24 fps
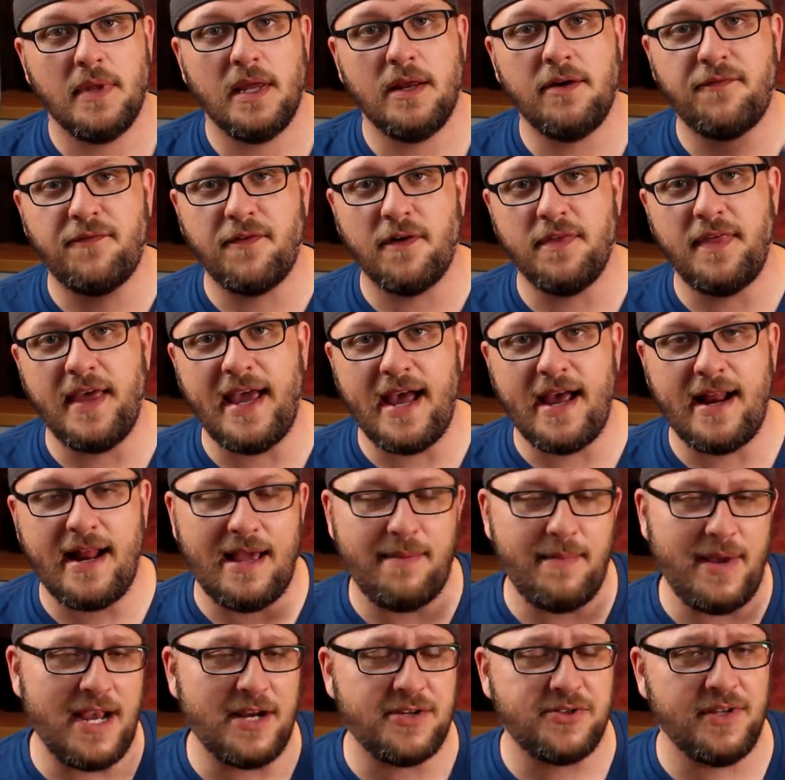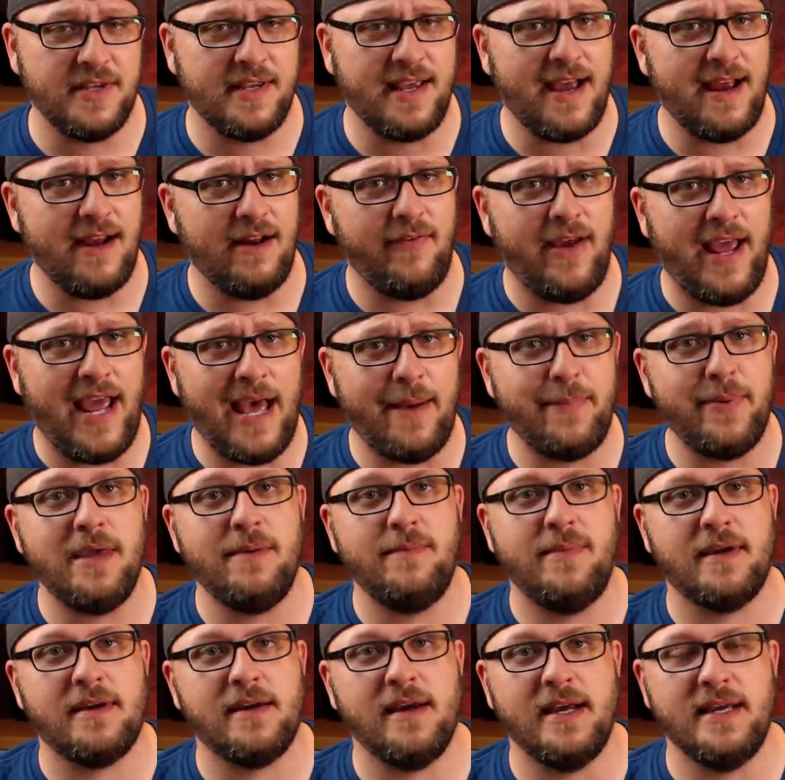And for that, I'm actually kind of happy
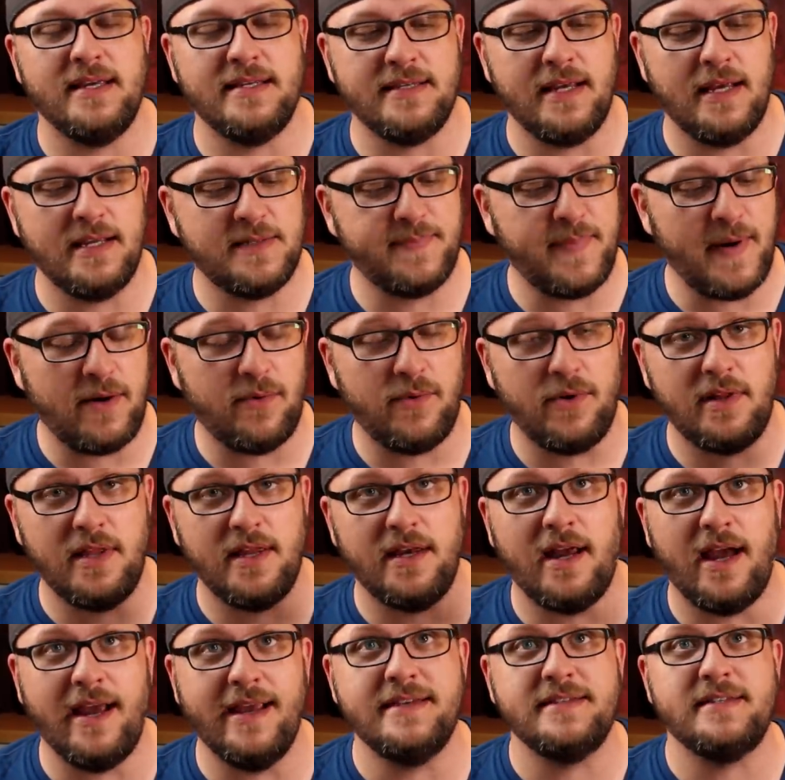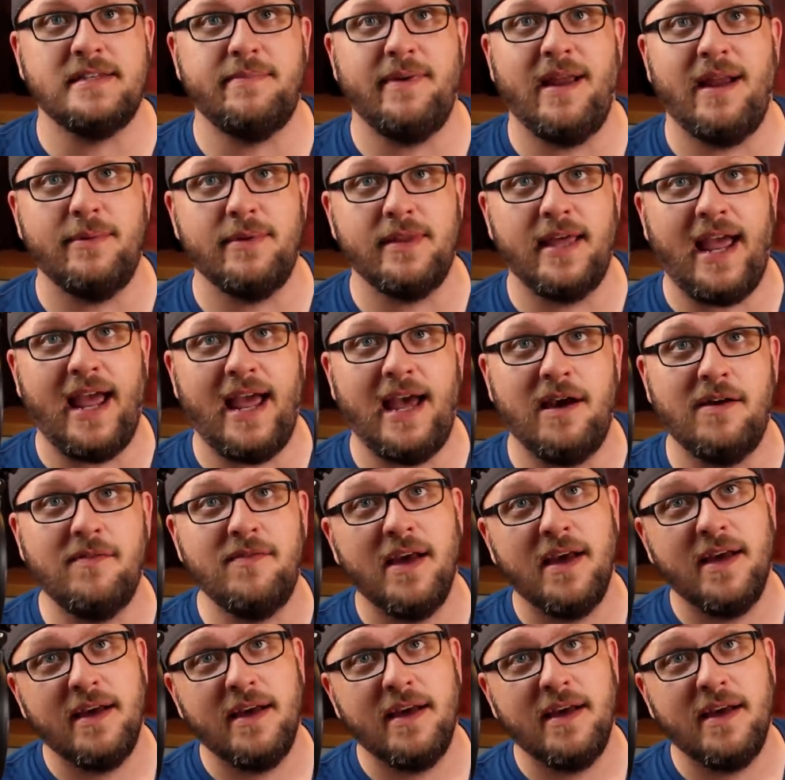because it's been really nice to be able to have